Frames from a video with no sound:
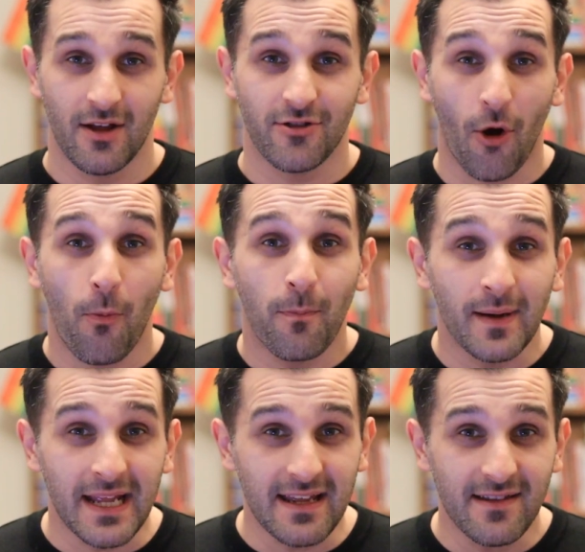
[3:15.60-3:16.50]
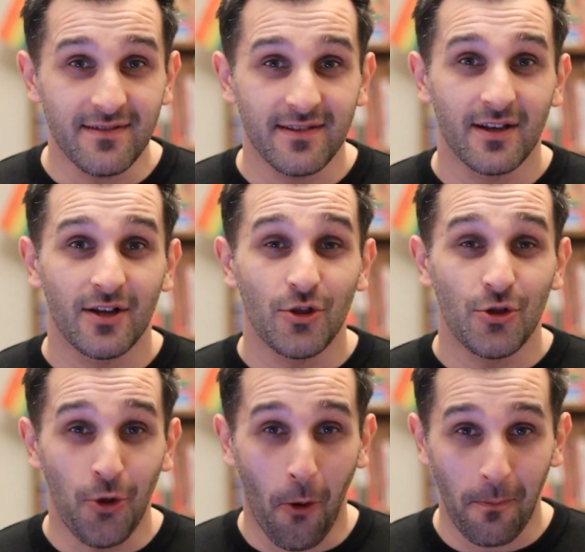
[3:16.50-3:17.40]
So please
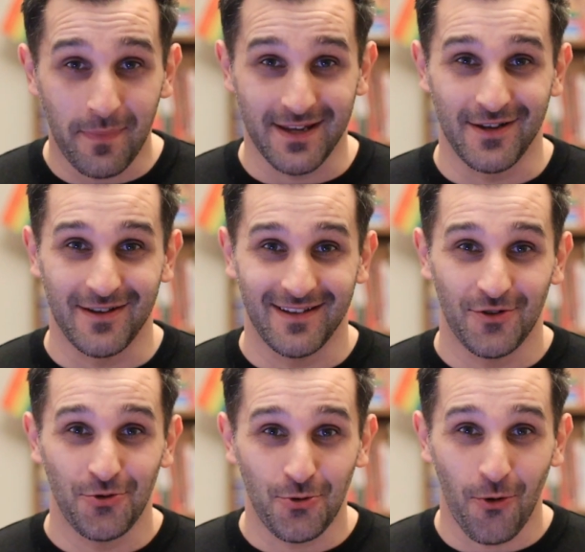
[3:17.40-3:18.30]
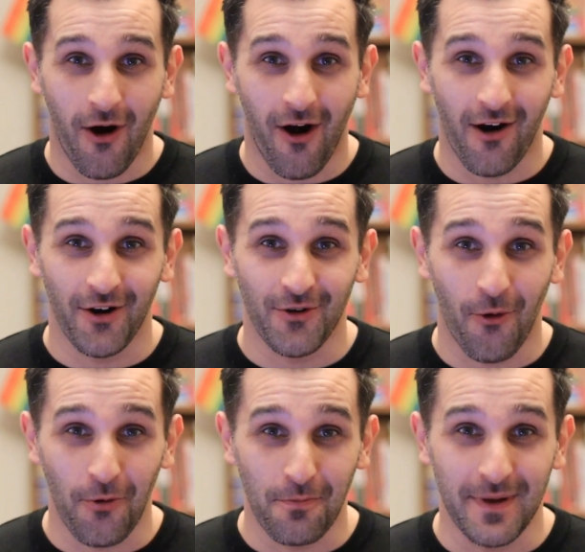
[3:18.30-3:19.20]
don't be too hard
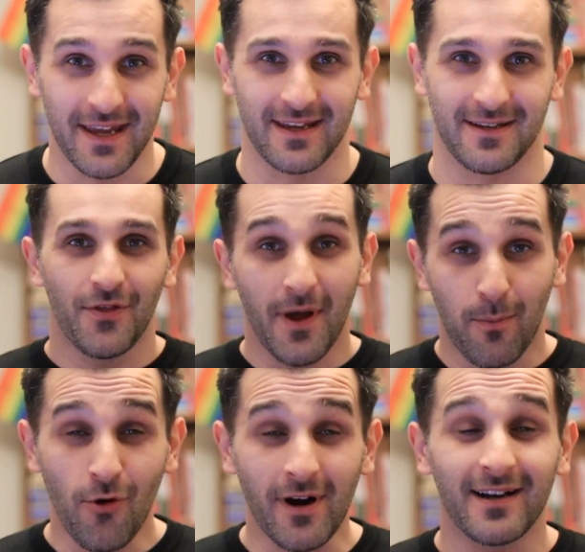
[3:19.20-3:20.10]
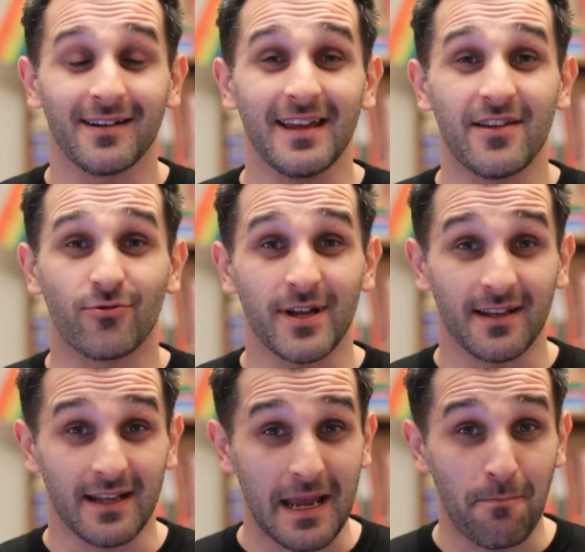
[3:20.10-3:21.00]
on me. The book is
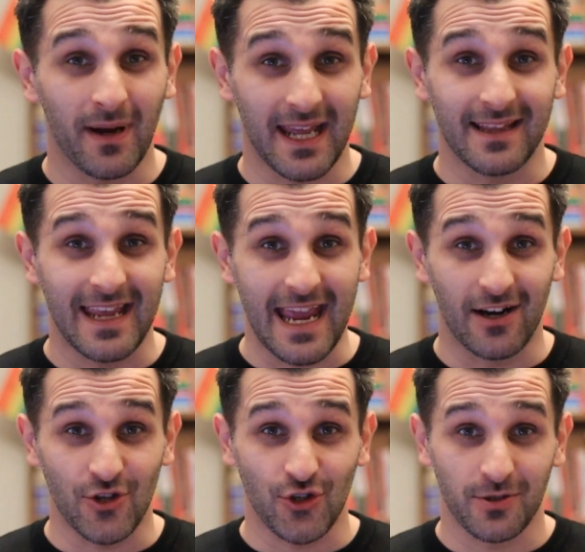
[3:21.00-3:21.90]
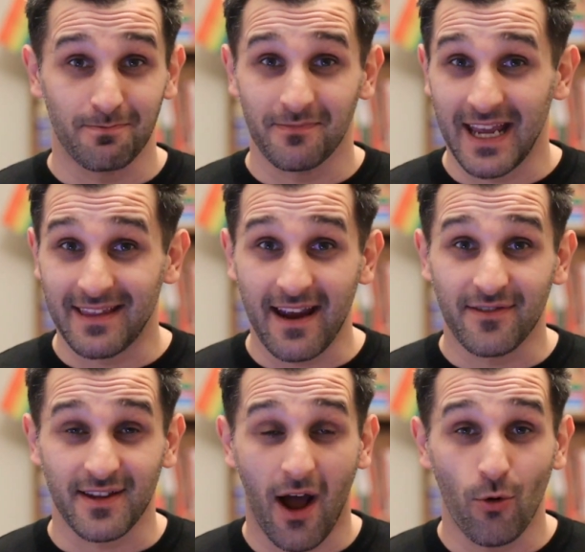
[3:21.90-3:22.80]
written in plain English. It
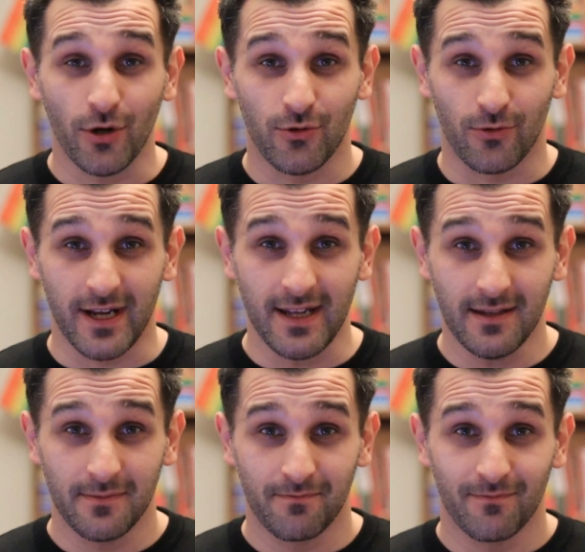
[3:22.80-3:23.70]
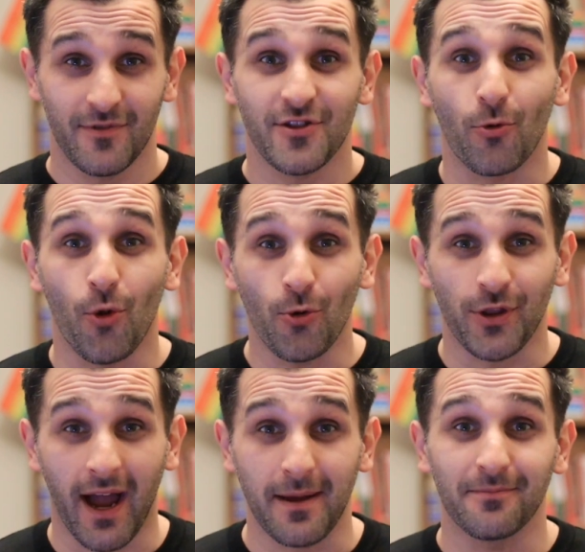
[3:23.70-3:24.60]
takes an hour to read, so no
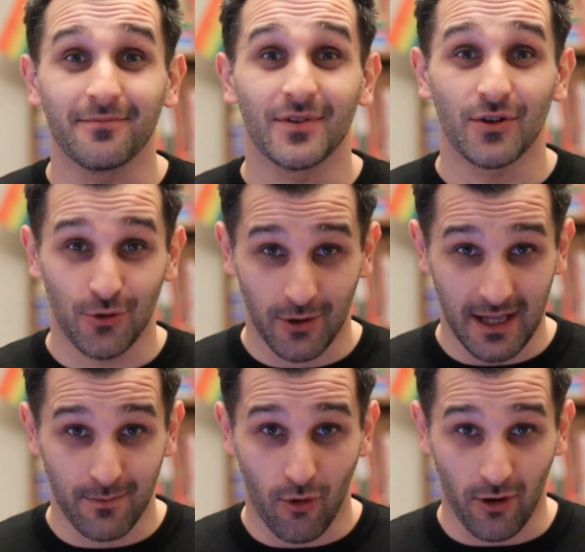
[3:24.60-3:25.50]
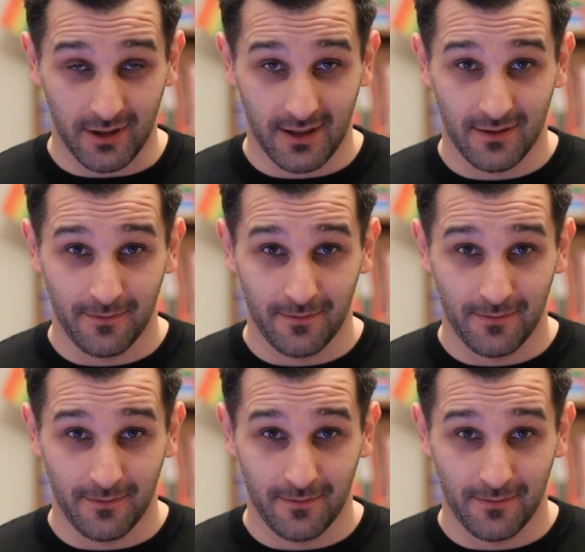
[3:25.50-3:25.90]
time to get bored.